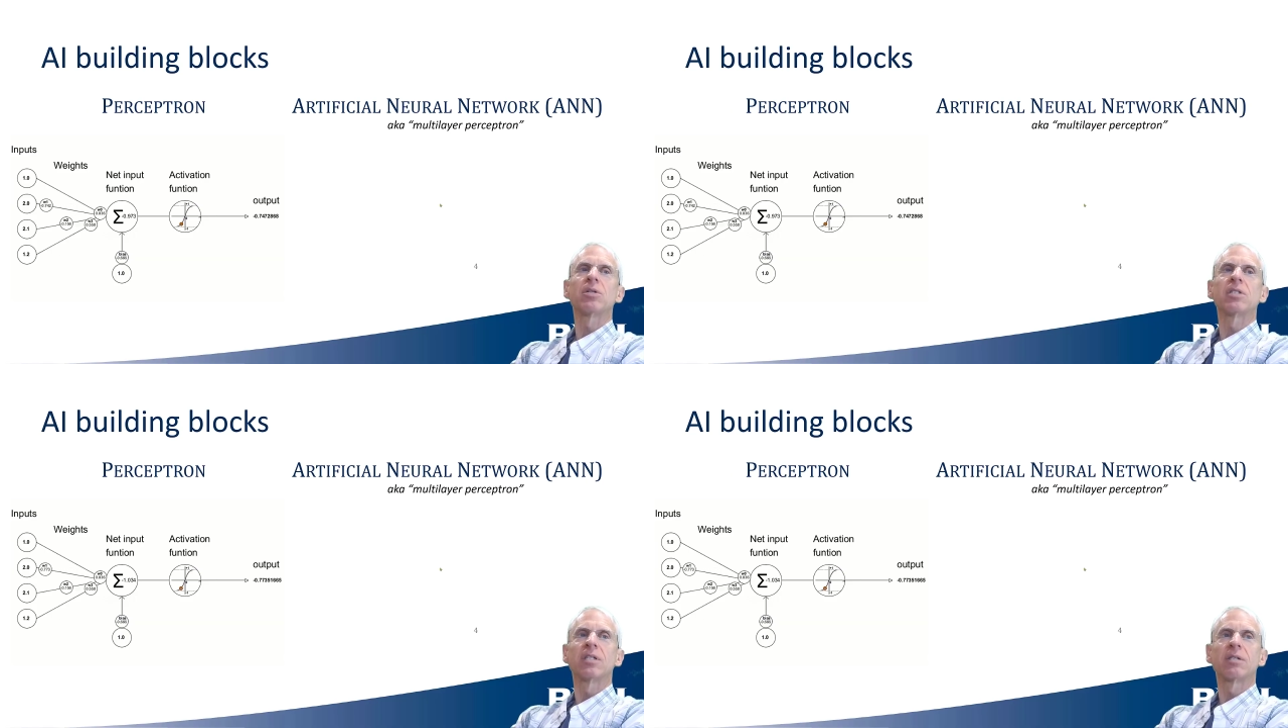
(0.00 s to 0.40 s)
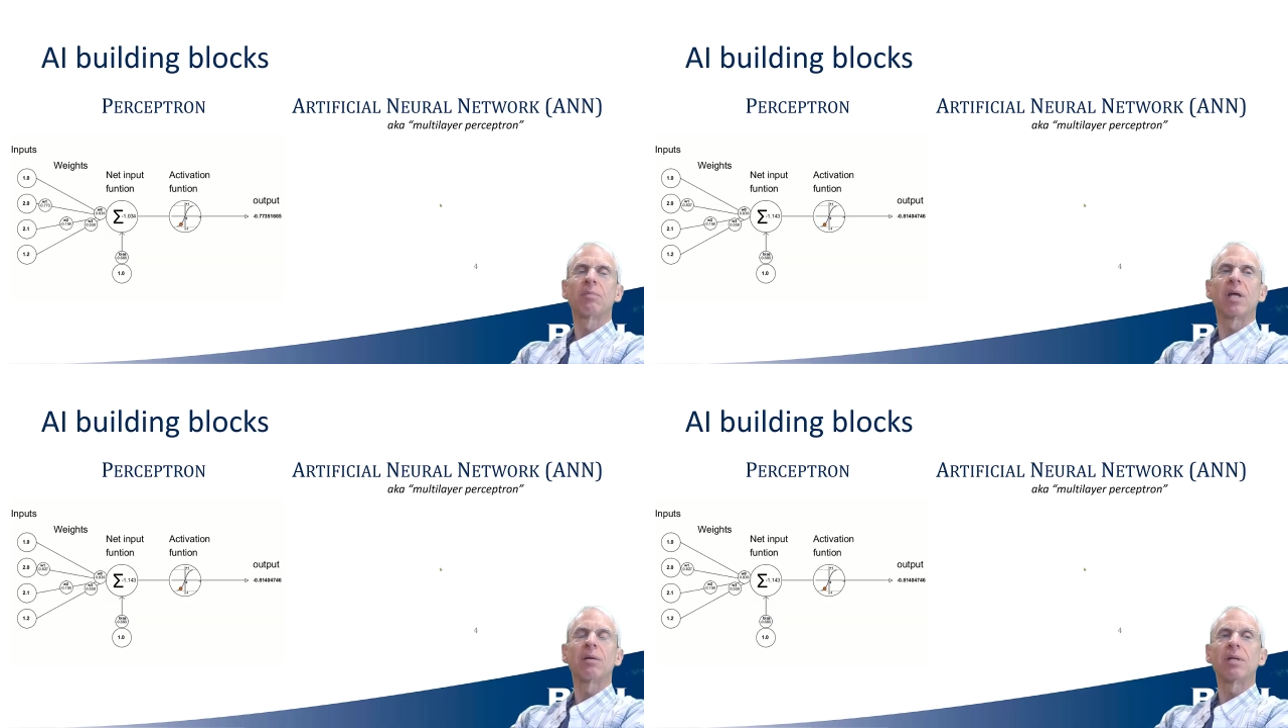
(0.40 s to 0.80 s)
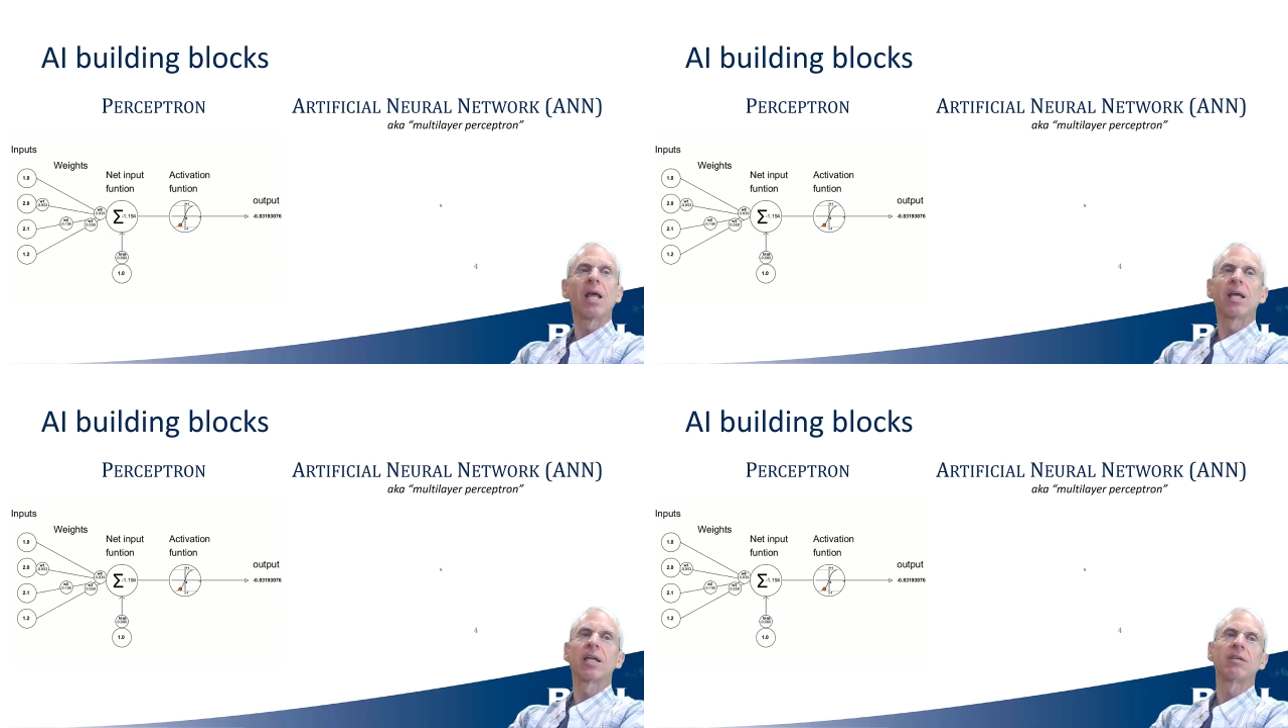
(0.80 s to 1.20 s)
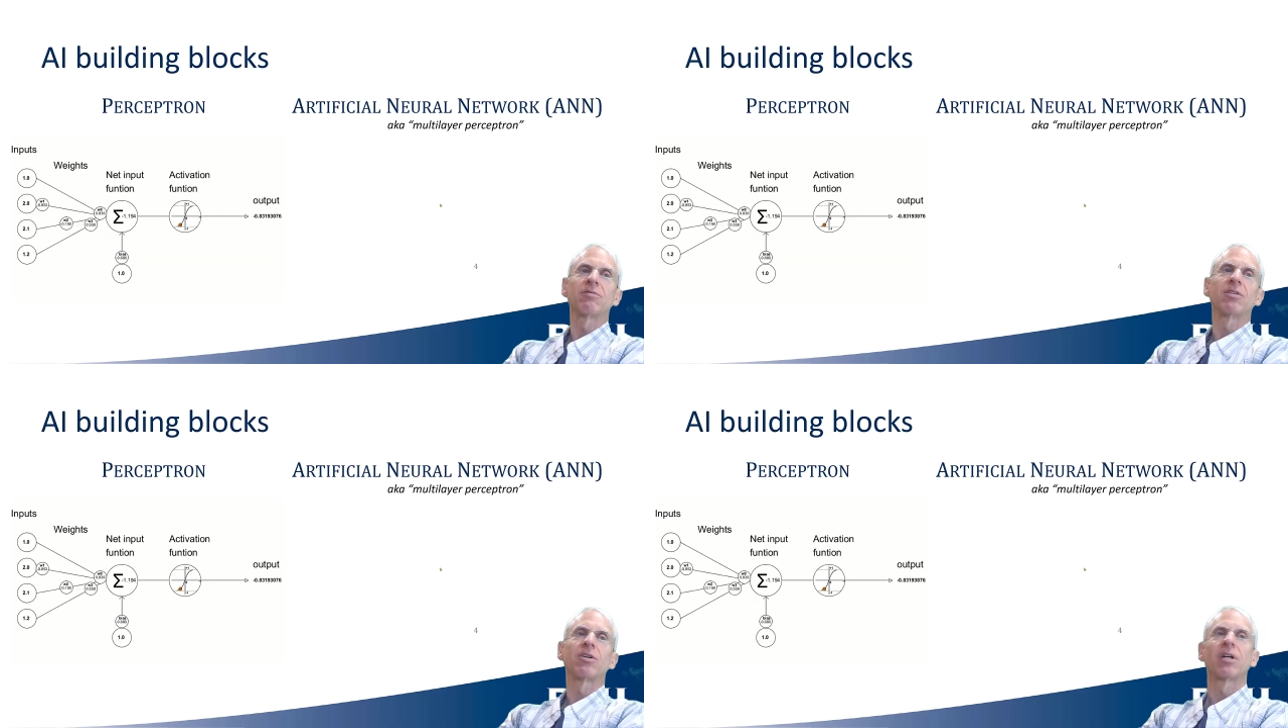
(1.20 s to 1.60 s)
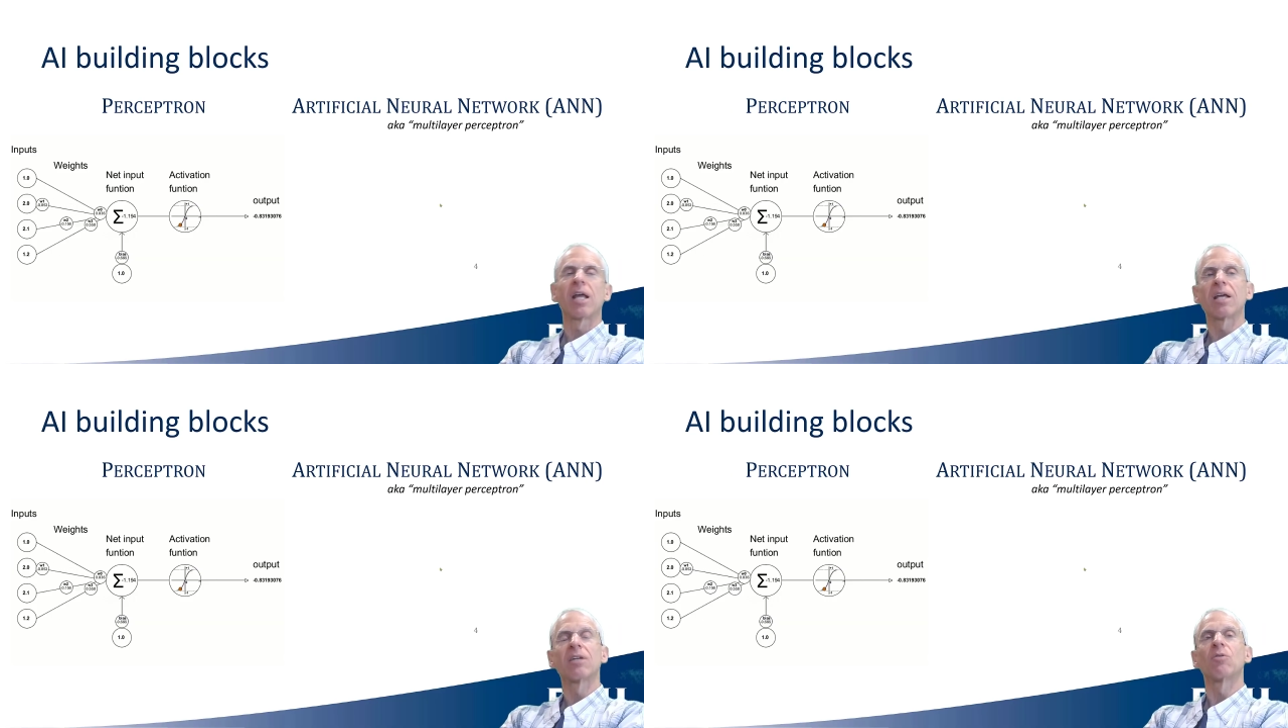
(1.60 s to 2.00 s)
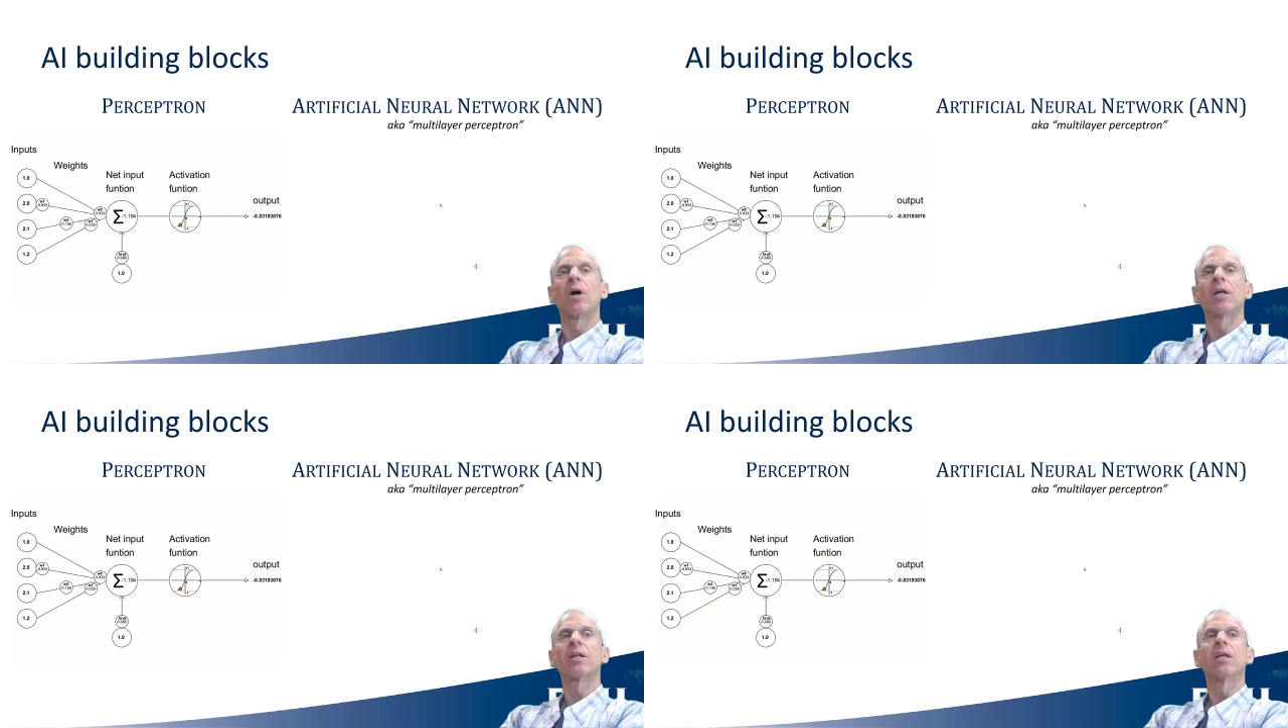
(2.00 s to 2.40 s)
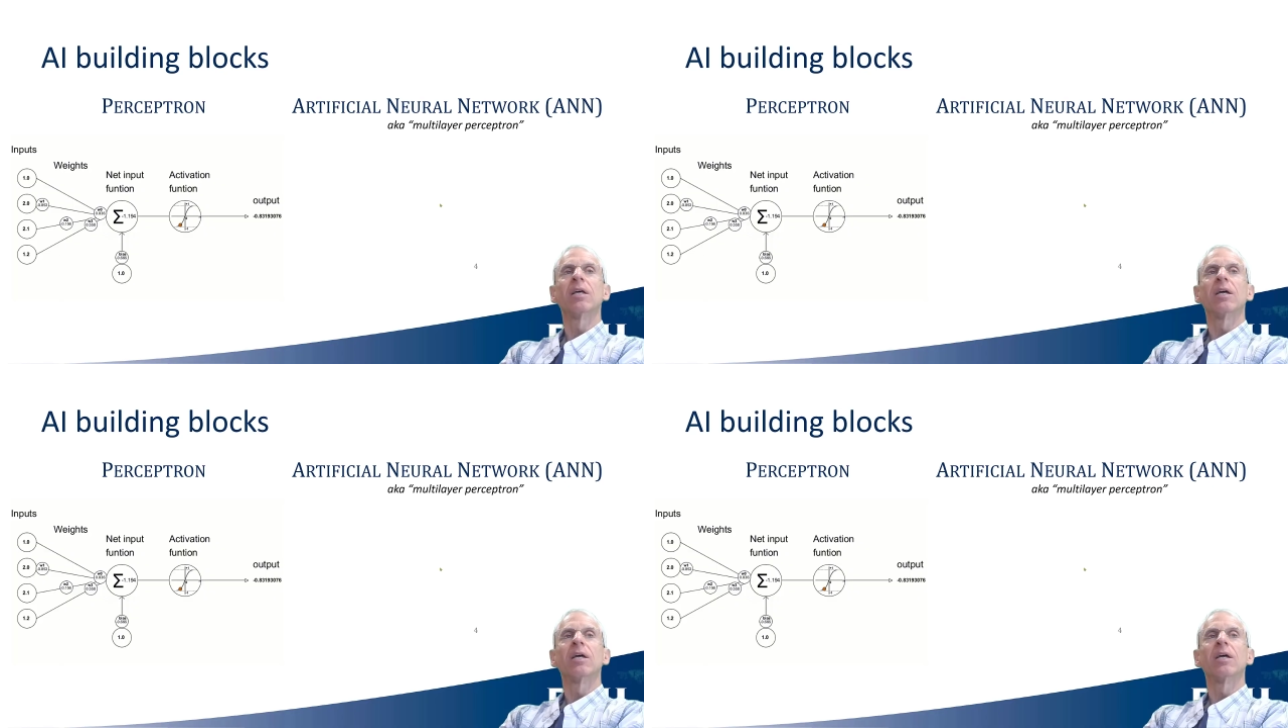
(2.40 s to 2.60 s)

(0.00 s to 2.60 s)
it's maybe negative, near -1.